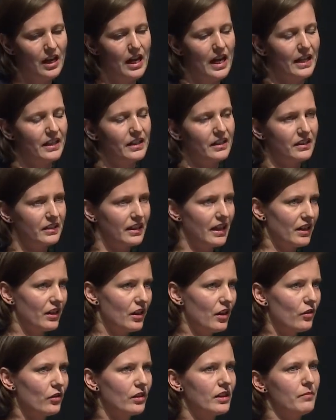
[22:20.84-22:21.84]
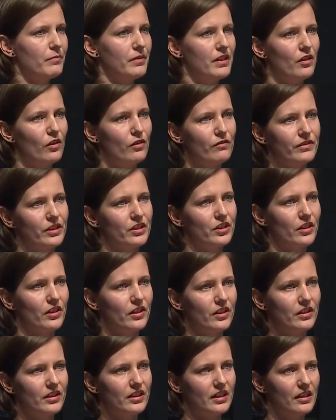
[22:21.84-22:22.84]
and it can only be
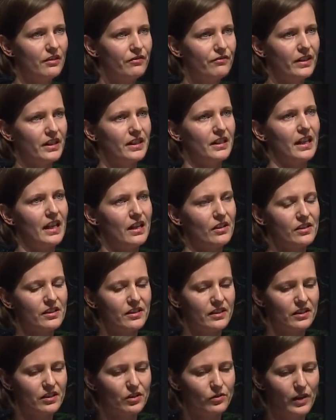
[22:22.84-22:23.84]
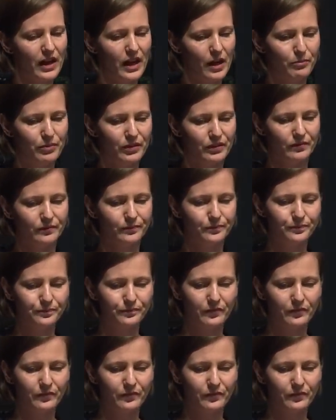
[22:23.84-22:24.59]
overturned if it allows this to happen.